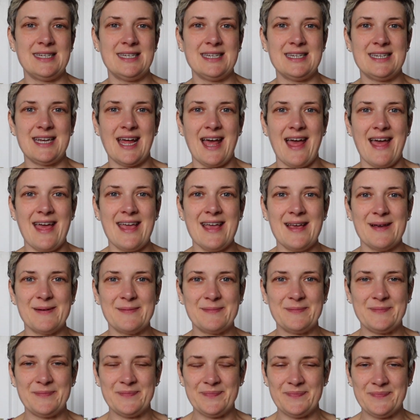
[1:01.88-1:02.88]
today.
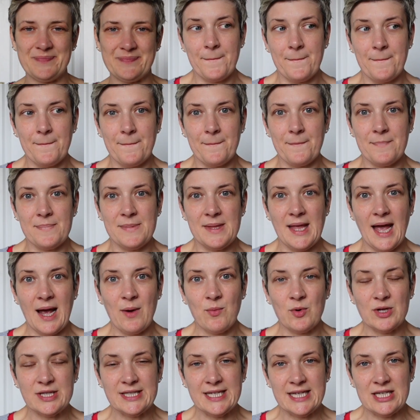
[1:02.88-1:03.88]
I
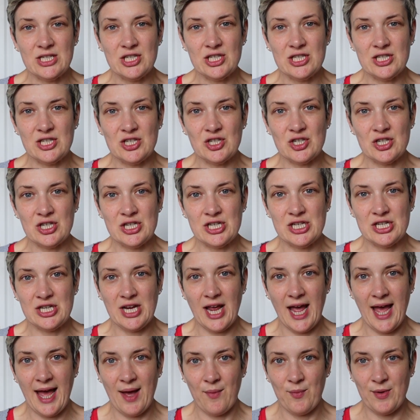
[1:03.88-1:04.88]
wanted to just
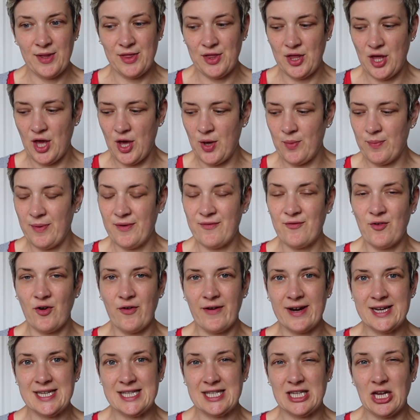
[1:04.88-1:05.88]
share with you,
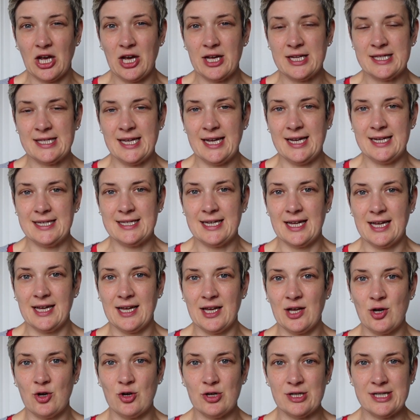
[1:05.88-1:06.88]
before I started
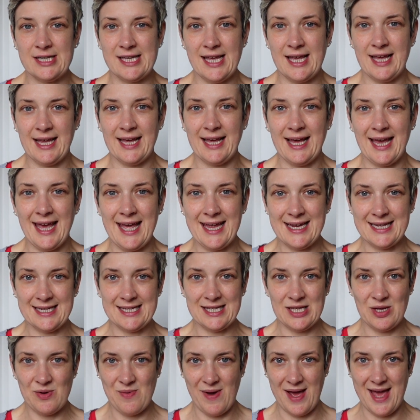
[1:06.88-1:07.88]
cutting
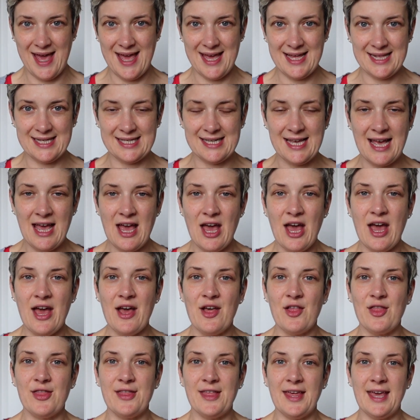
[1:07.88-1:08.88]
into it,
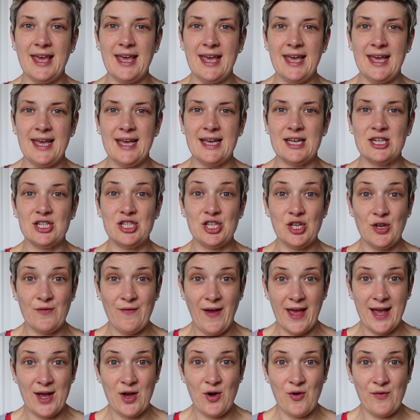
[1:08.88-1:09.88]
the
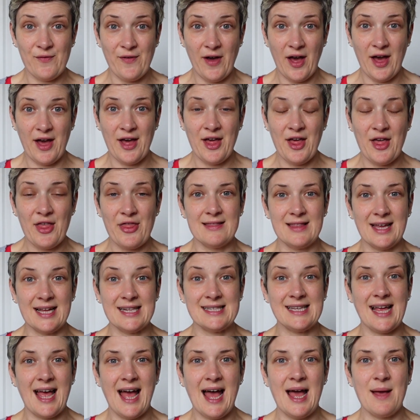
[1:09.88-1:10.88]
duvet cover
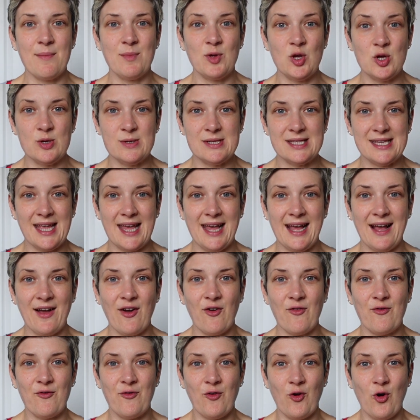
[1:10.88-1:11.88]
that I'm using
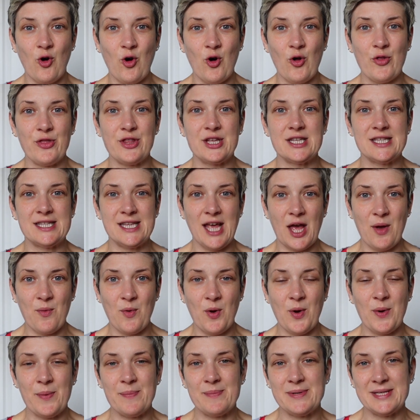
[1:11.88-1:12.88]
for the Sew
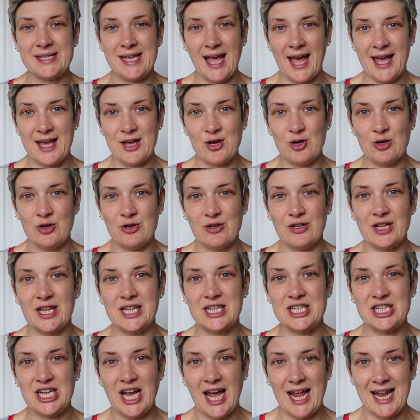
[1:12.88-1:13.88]
Upcycle
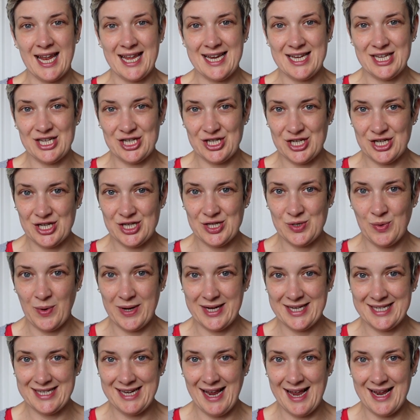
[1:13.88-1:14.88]
Challenge
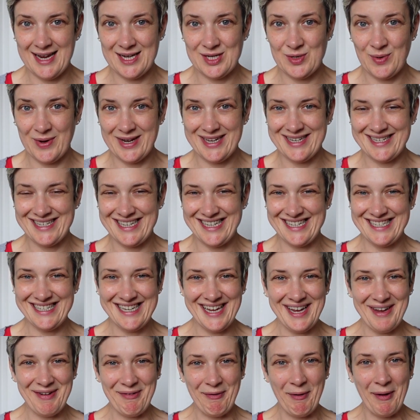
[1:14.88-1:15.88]

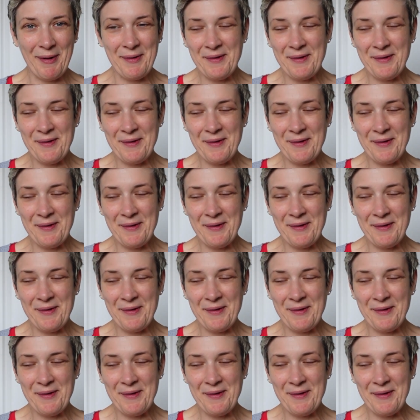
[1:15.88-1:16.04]
2022.